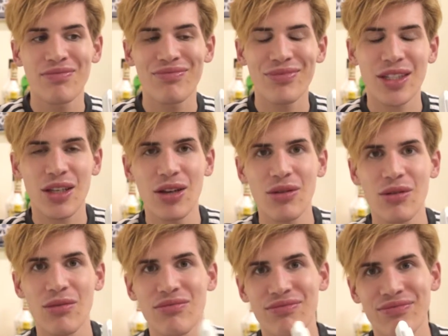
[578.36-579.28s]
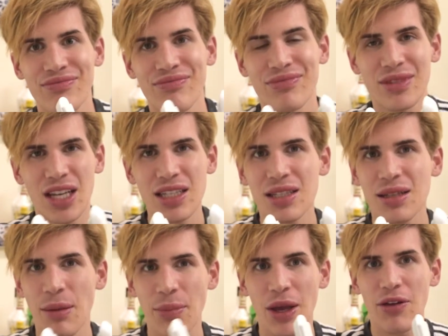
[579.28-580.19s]
So that's
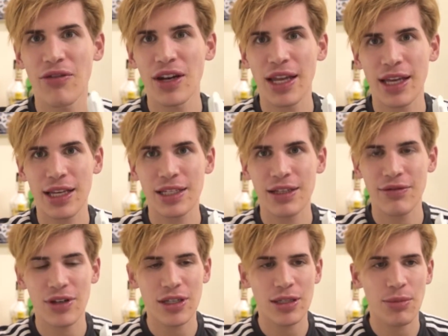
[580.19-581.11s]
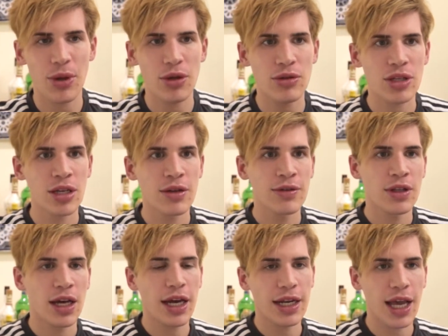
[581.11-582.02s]
a bit of a negative, I suppose.
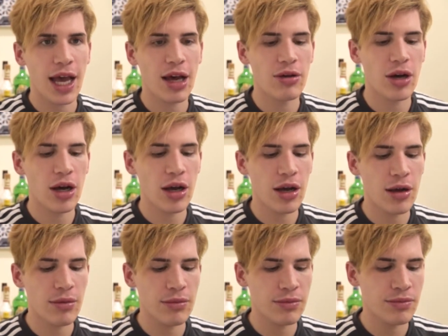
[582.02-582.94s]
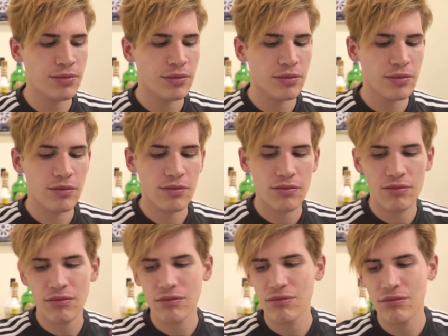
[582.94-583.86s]
Anyhow,
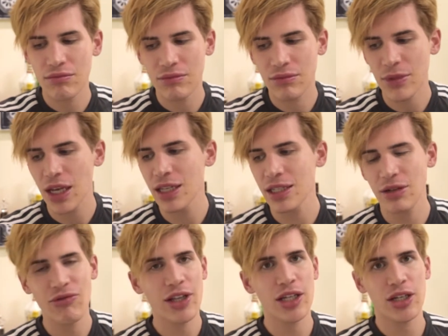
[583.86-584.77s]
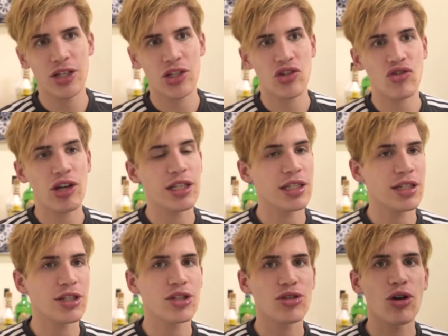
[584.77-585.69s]
it's a really good
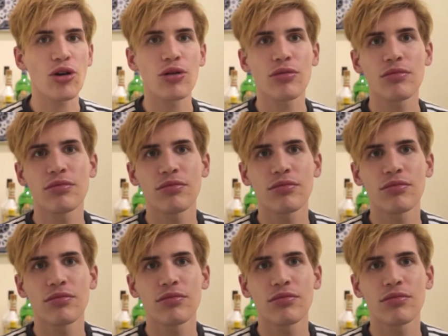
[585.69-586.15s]
straightener. So